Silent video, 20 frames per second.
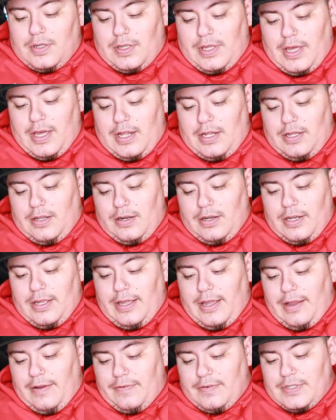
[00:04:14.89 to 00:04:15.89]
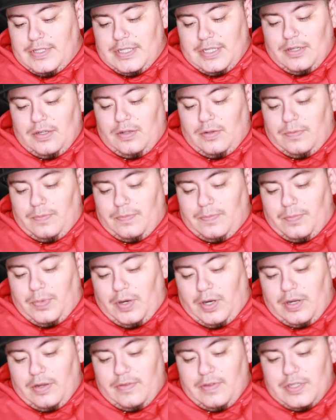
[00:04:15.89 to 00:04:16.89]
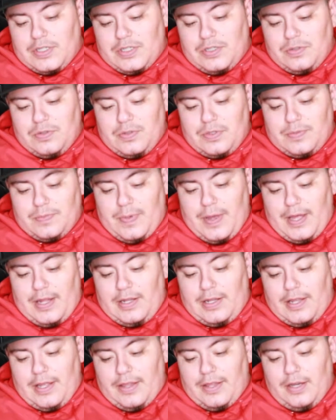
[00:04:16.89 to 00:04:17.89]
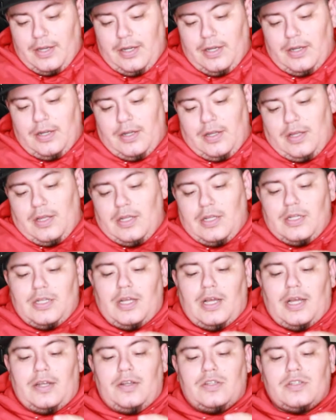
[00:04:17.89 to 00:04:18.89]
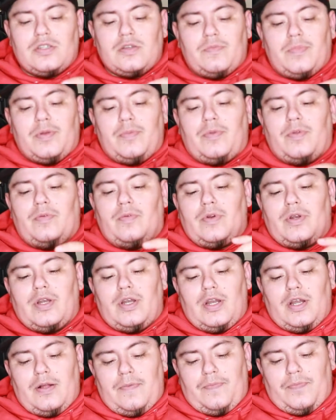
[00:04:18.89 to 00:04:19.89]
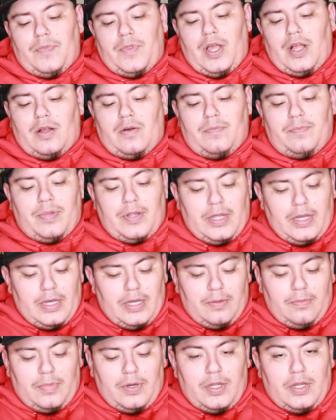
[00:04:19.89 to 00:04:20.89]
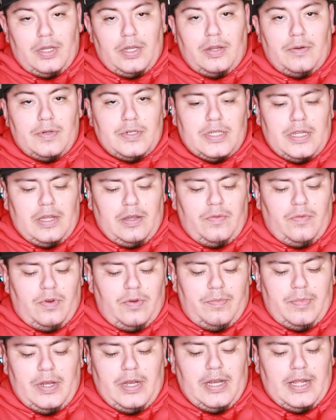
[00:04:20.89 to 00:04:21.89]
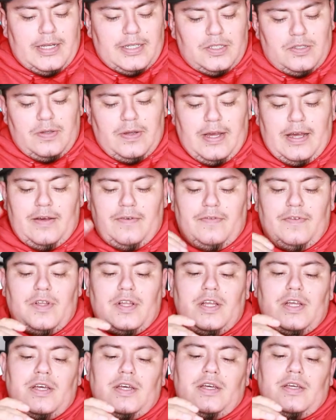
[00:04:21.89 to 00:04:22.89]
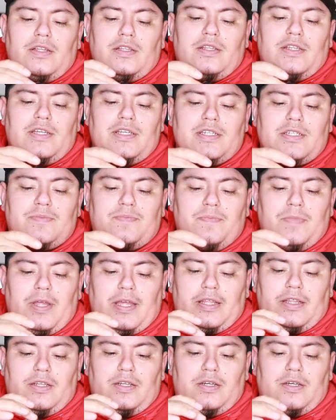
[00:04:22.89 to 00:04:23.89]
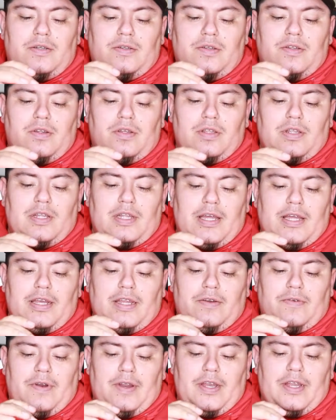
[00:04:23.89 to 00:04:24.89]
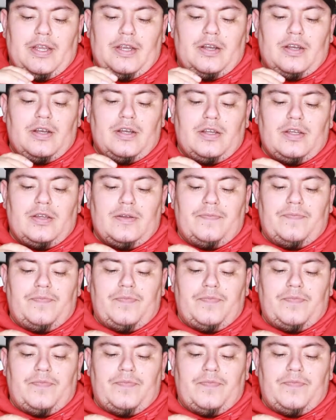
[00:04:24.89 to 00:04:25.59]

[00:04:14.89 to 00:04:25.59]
Yeah, literally every single part of the shoe is patent leather. I know some people were not complaining, but they were saying it would have been nice to have this, like the, you know, the lining right here,